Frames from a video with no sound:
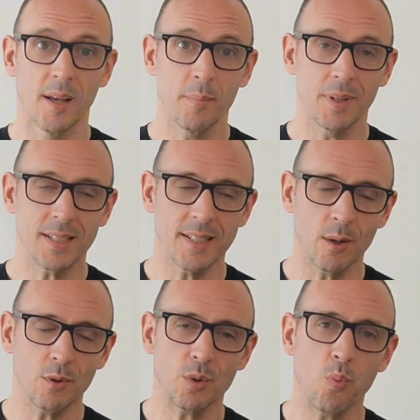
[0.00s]
but they're
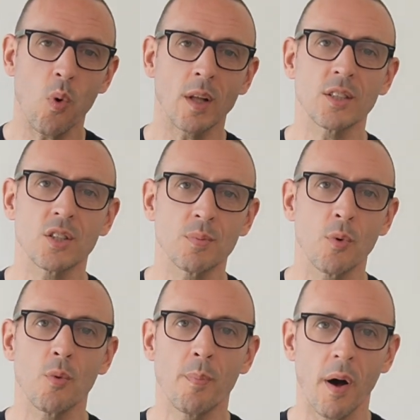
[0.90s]
still just one
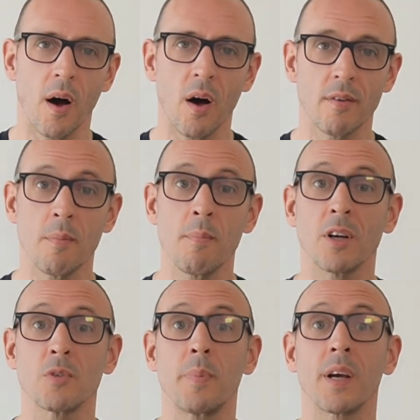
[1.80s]
small part of a
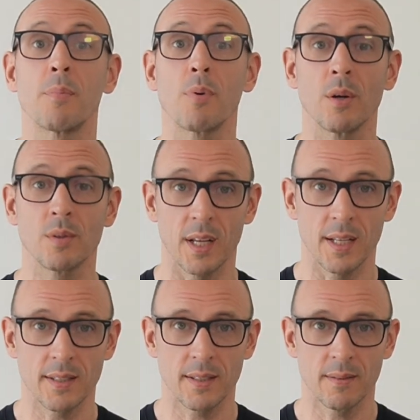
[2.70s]
much bigger
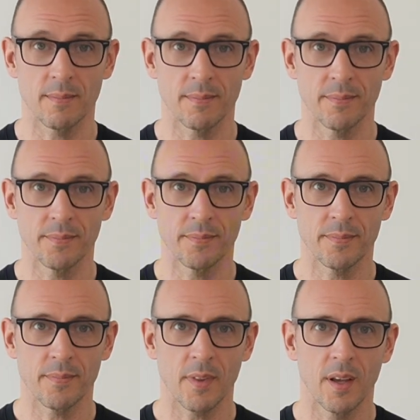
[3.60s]
process.
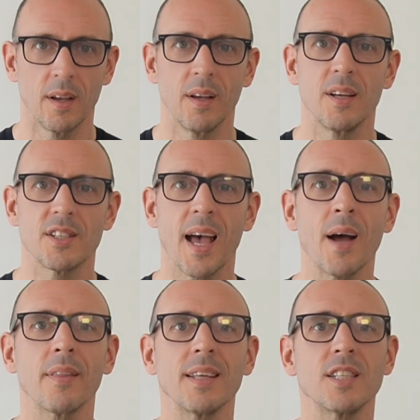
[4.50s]
So
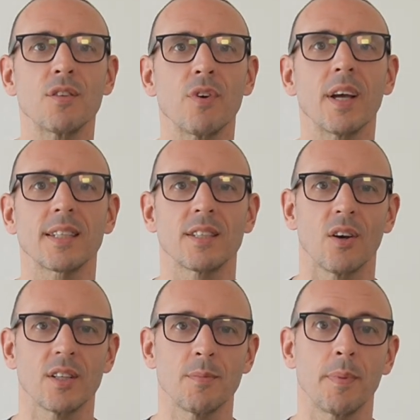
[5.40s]
how do these 3
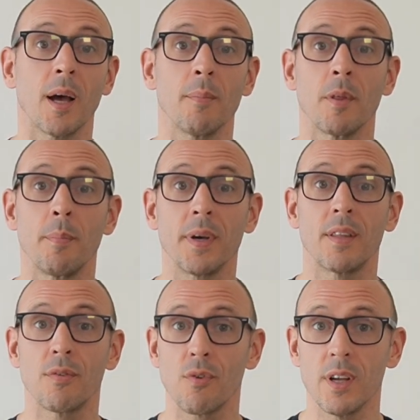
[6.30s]
exercises become the
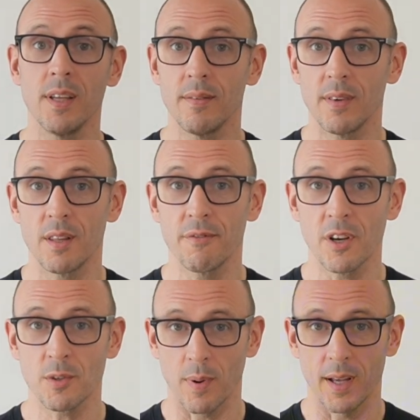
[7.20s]
Big 3 in the
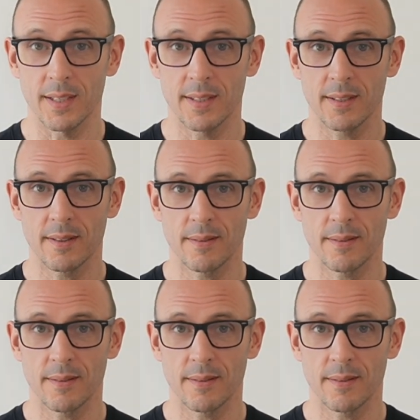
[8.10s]
first place?